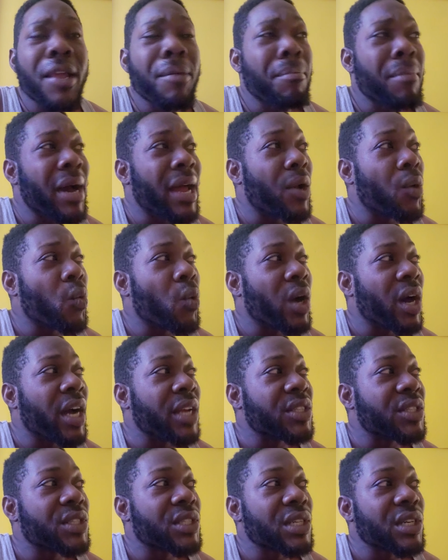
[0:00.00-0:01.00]
the man
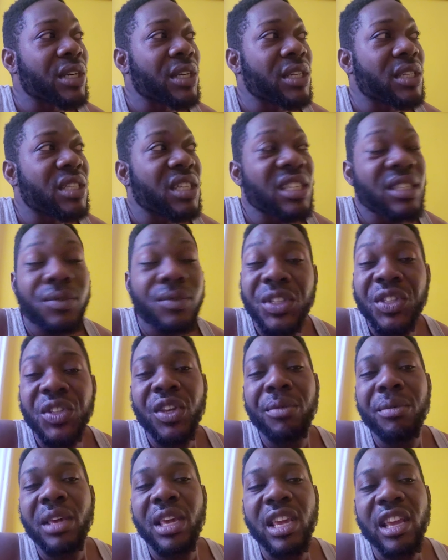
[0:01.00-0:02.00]
wants certain things with
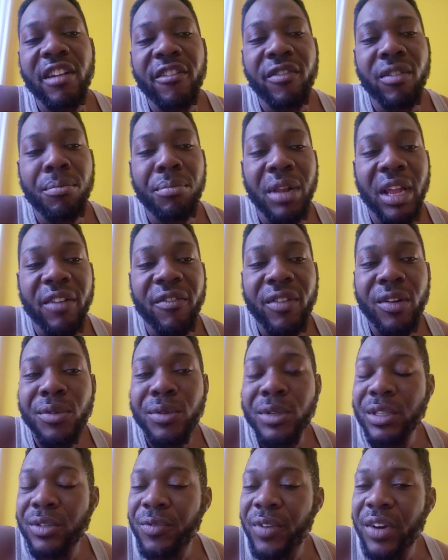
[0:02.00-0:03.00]
him here for,
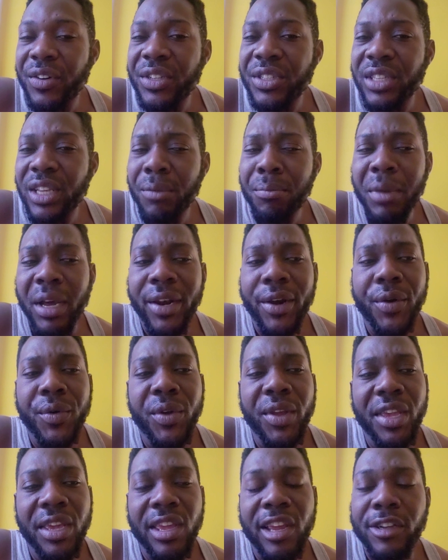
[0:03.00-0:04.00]
for, for instance, man
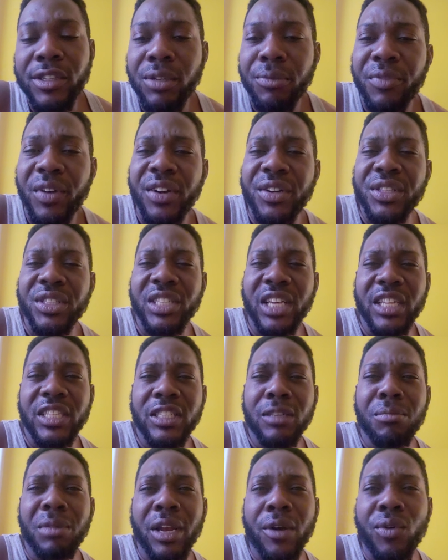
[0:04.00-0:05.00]
growing here. So for
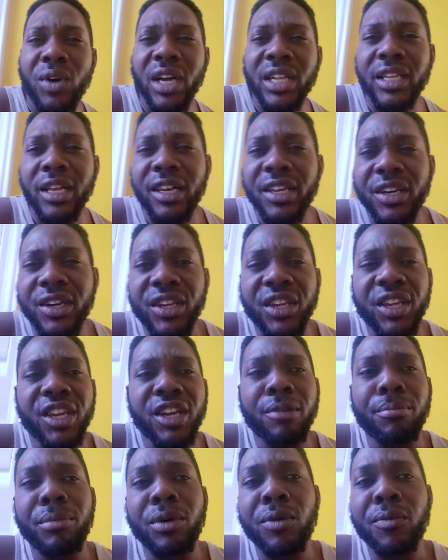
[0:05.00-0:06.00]
instance, the man want a little
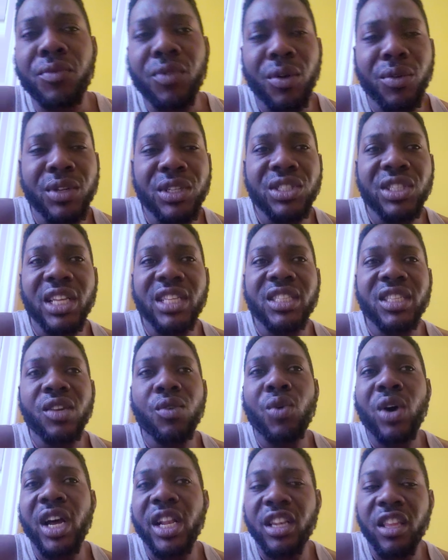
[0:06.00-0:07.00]
hair bump. For instance,
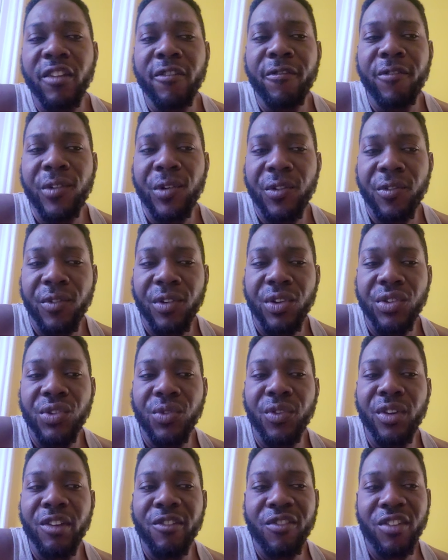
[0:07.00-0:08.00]
he want him foot for,
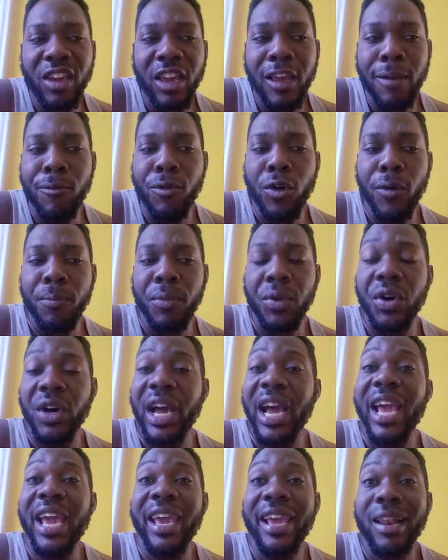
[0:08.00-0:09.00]
for, for him rub down.
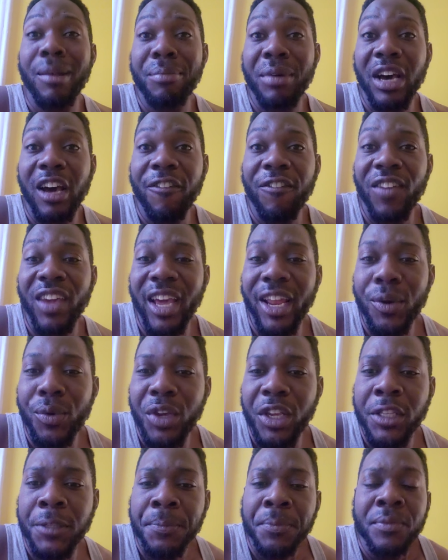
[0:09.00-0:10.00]
I help her have do
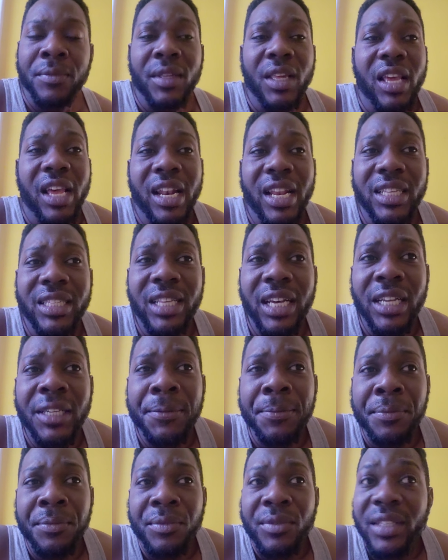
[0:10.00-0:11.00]
it. You
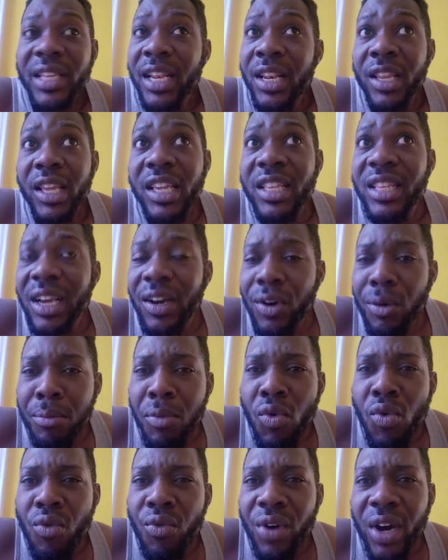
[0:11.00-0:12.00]
understand? Then it go
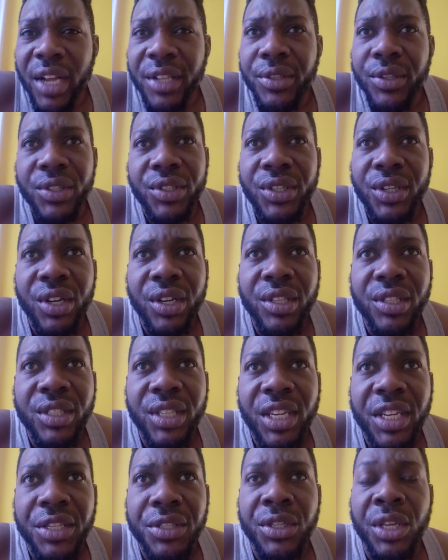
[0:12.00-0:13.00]
move on to certain
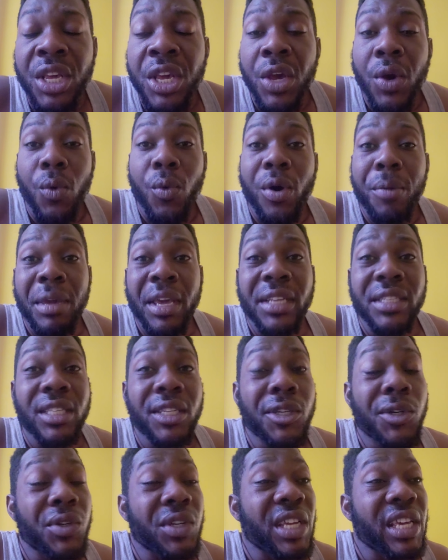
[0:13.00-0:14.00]
things. When me I
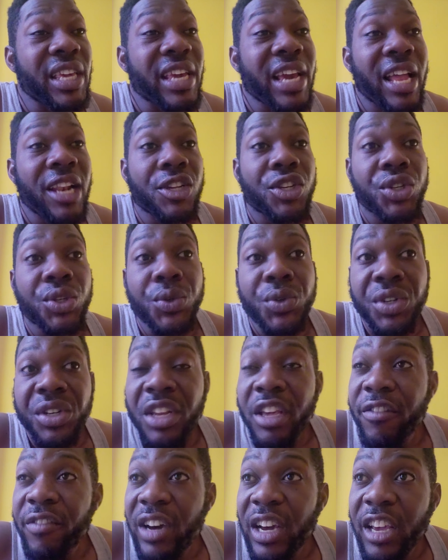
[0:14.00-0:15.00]
say no, the girl should
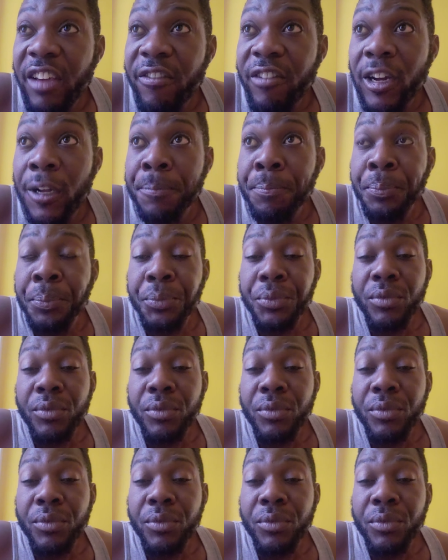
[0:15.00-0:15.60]
never ever